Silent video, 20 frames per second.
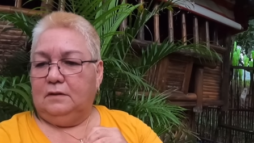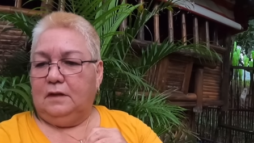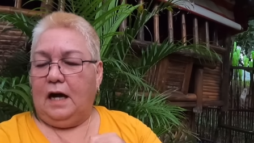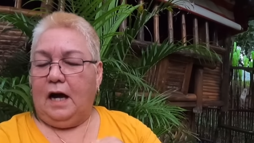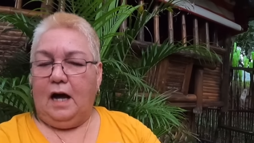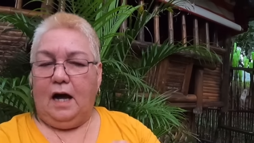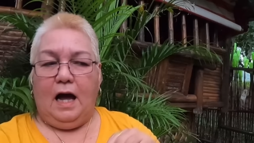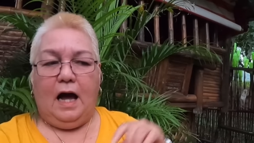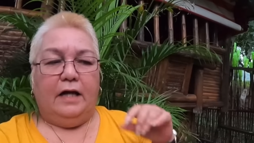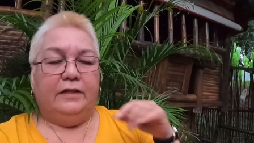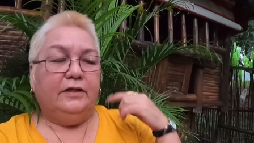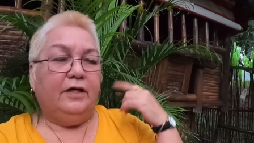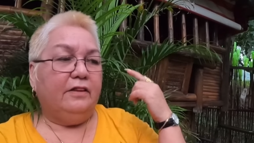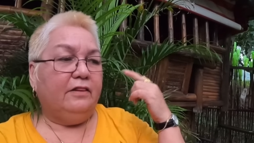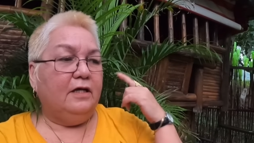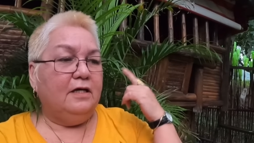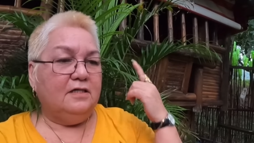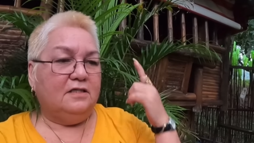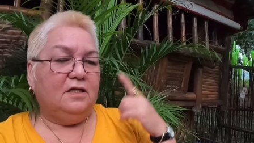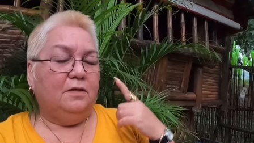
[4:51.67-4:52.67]
uh, other
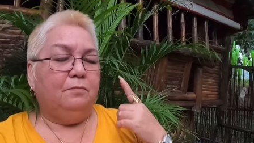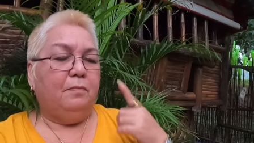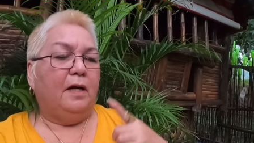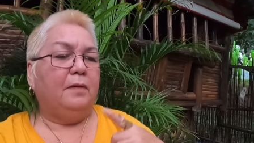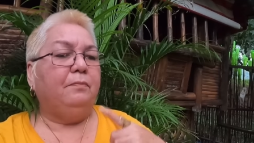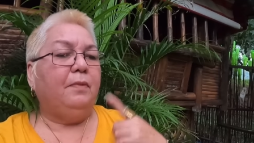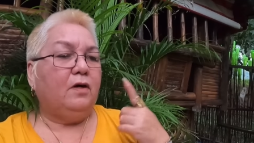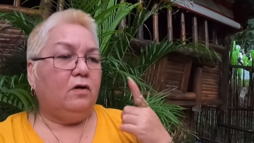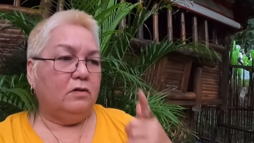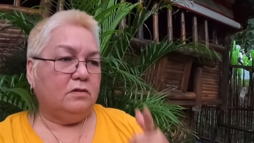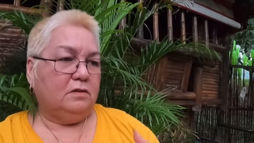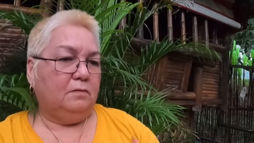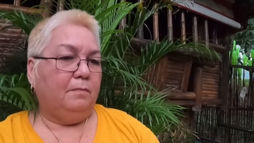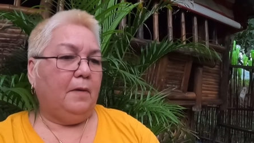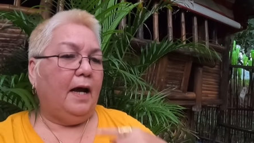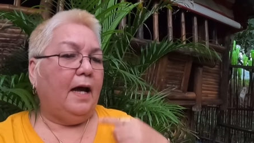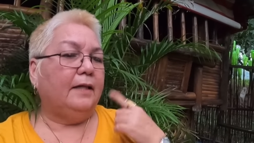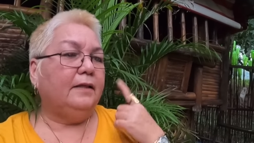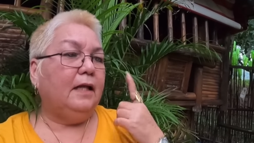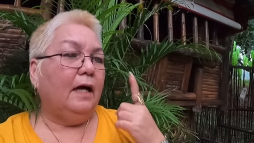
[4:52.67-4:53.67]
things in mind because
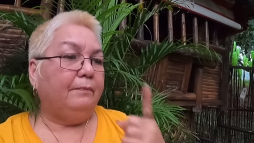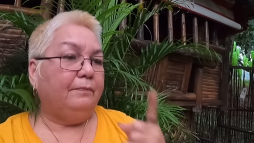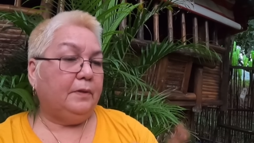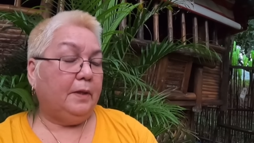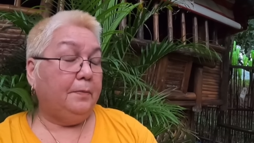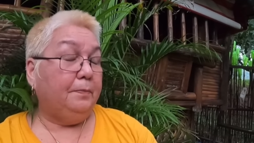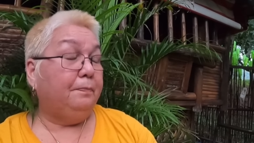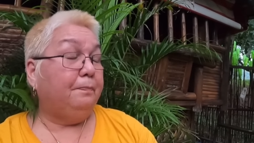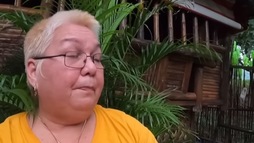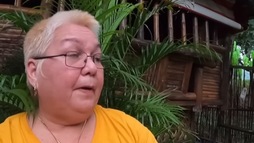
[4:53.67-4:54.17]
my adopted